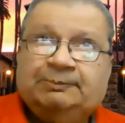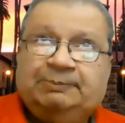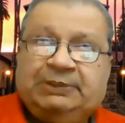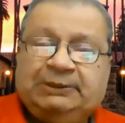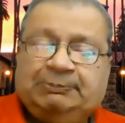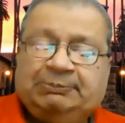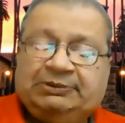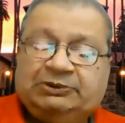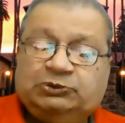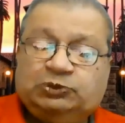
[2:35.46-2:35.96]

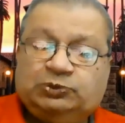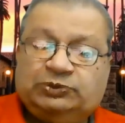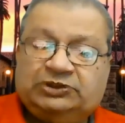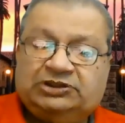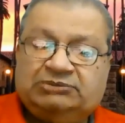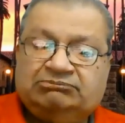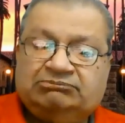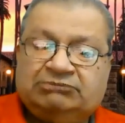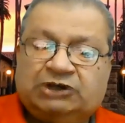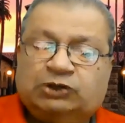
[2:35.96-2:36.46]
people who
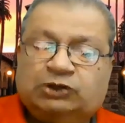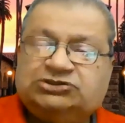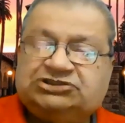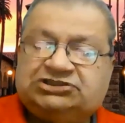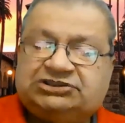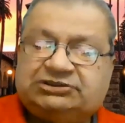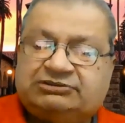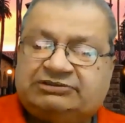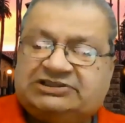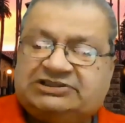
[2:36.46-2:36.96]
were
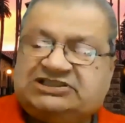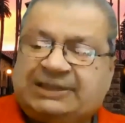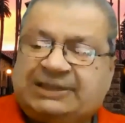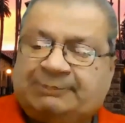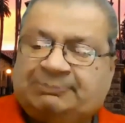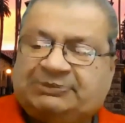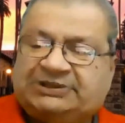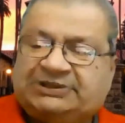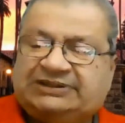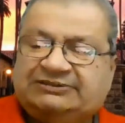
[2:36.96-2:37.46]
most
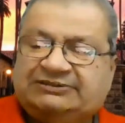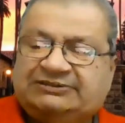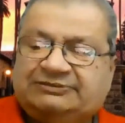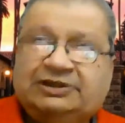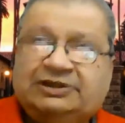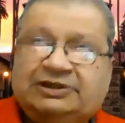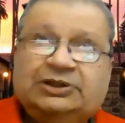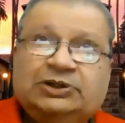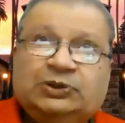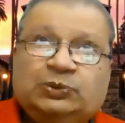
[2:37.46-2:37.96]

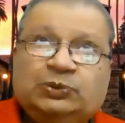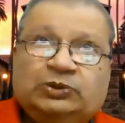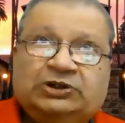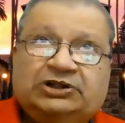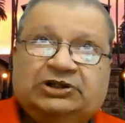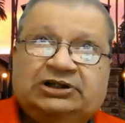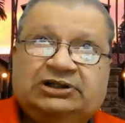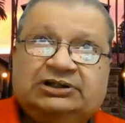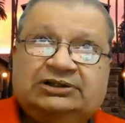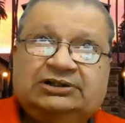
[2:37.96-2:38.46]
receptive
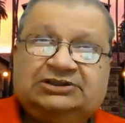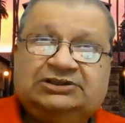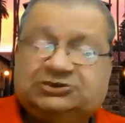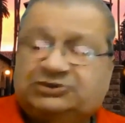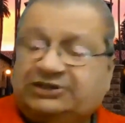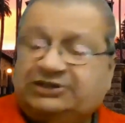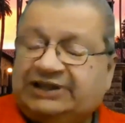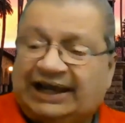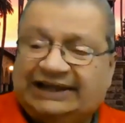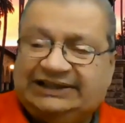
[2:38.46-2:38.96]

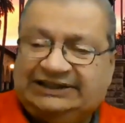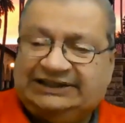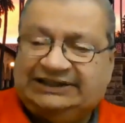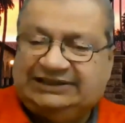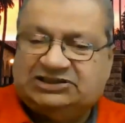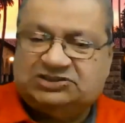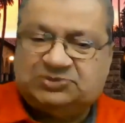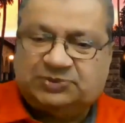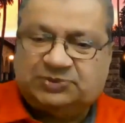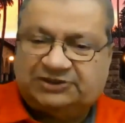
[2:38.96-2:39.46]
to the
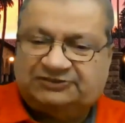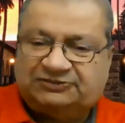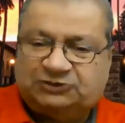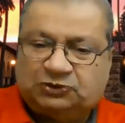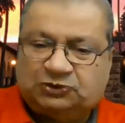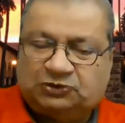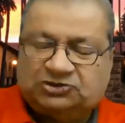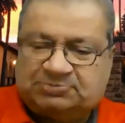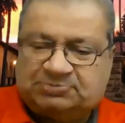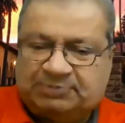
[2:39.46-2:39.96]
ideas were,
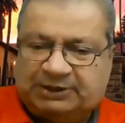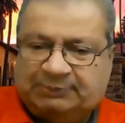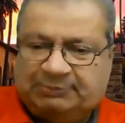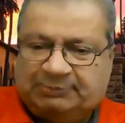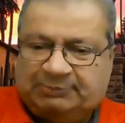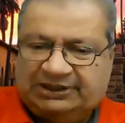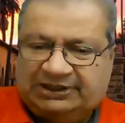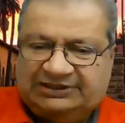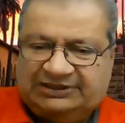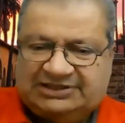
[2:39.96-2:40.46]
of course,
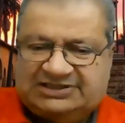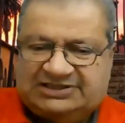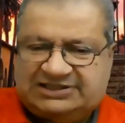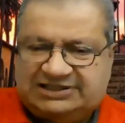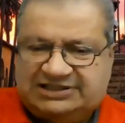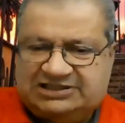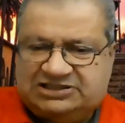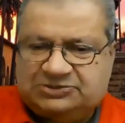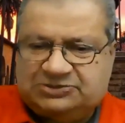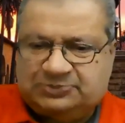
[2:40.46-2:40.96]
people in the
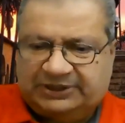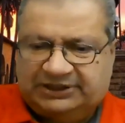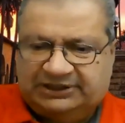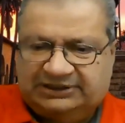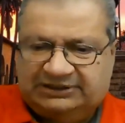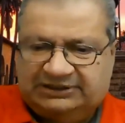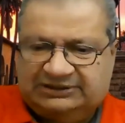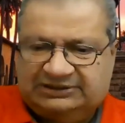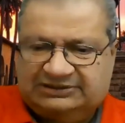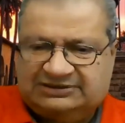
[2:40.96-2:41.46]

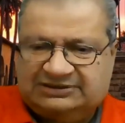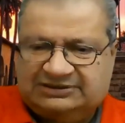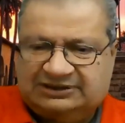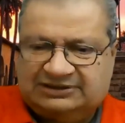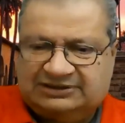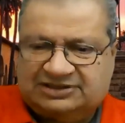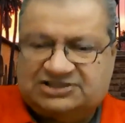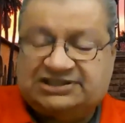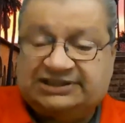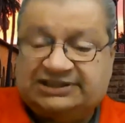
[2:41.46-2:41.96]
C-suites
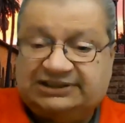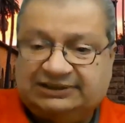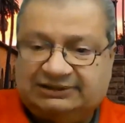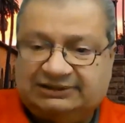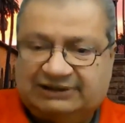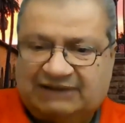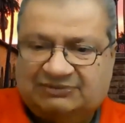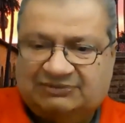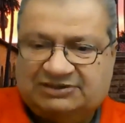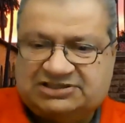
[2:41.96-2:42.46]
and the
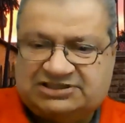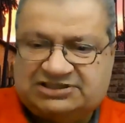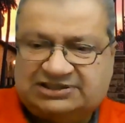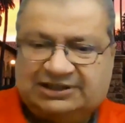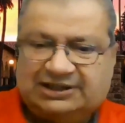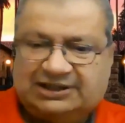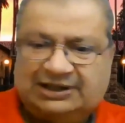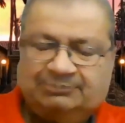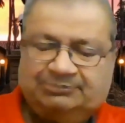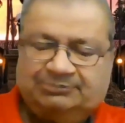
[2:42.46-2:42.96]
senior levels of
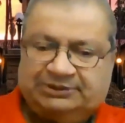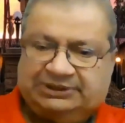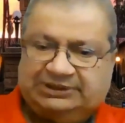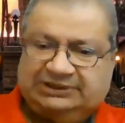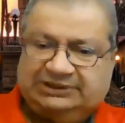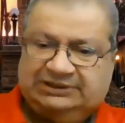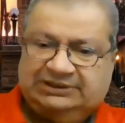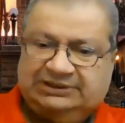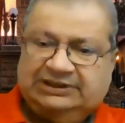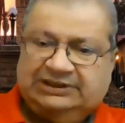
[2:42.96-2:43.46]
the
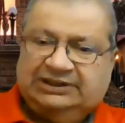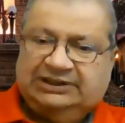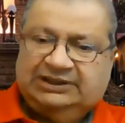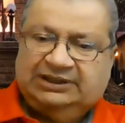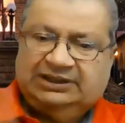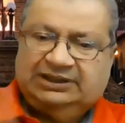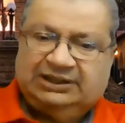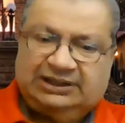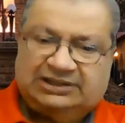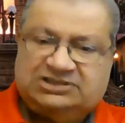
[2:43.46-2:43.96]
company.
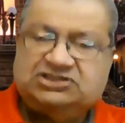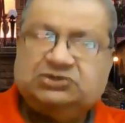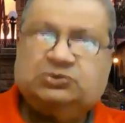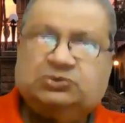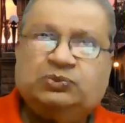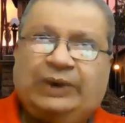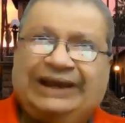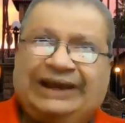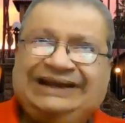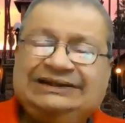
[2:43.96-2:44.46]
As
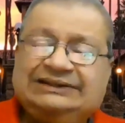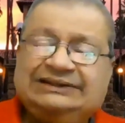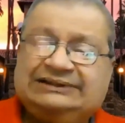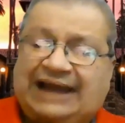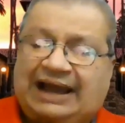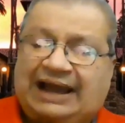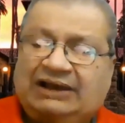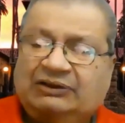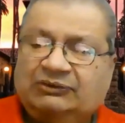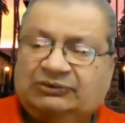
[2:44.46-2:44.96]
you went
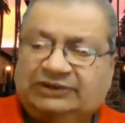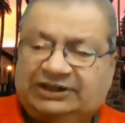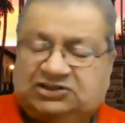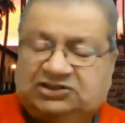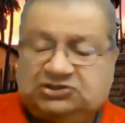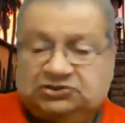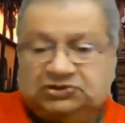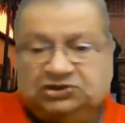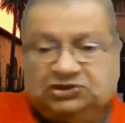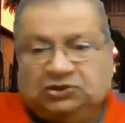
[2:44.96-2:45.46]
down
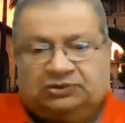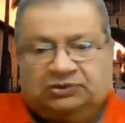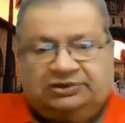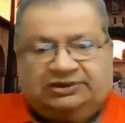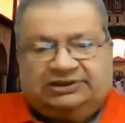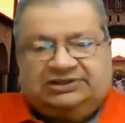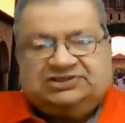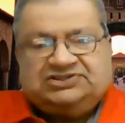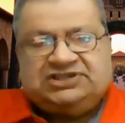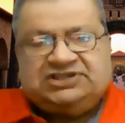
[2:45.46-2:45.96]
into the
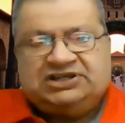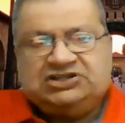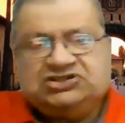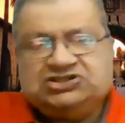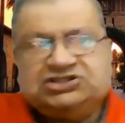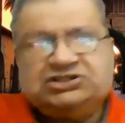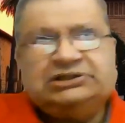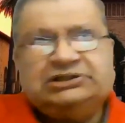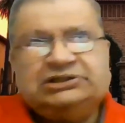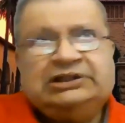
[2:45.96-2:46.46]

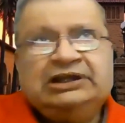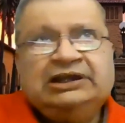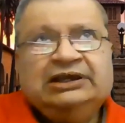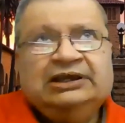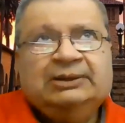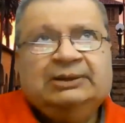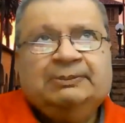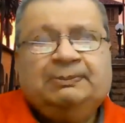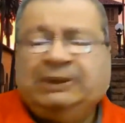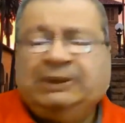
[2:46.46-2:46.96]
organization,
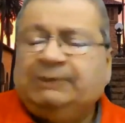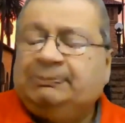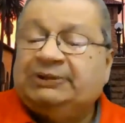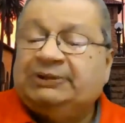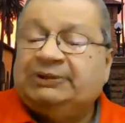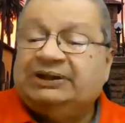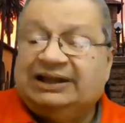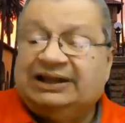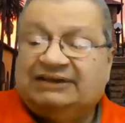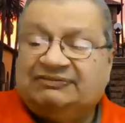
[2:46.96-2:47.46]

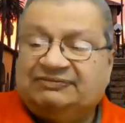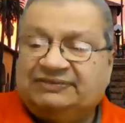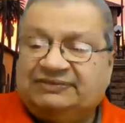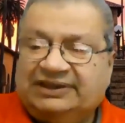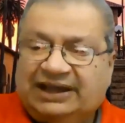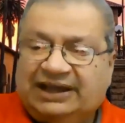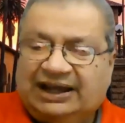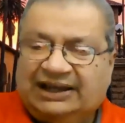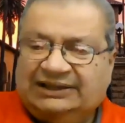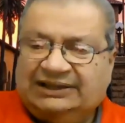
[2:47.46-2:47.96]
people loved
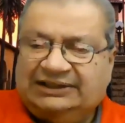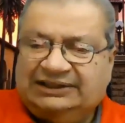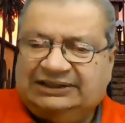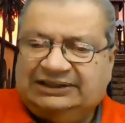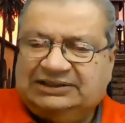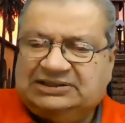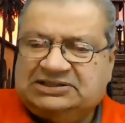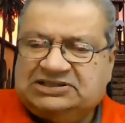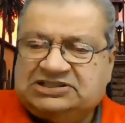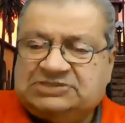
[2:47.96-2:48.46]
the
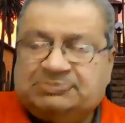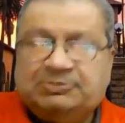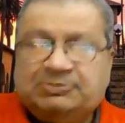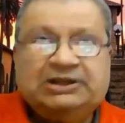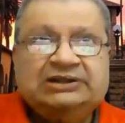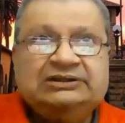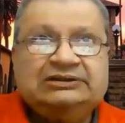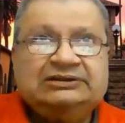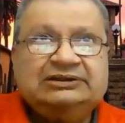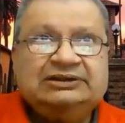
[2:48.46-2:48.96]
ideas,
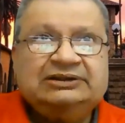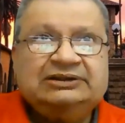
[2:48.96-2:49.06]
but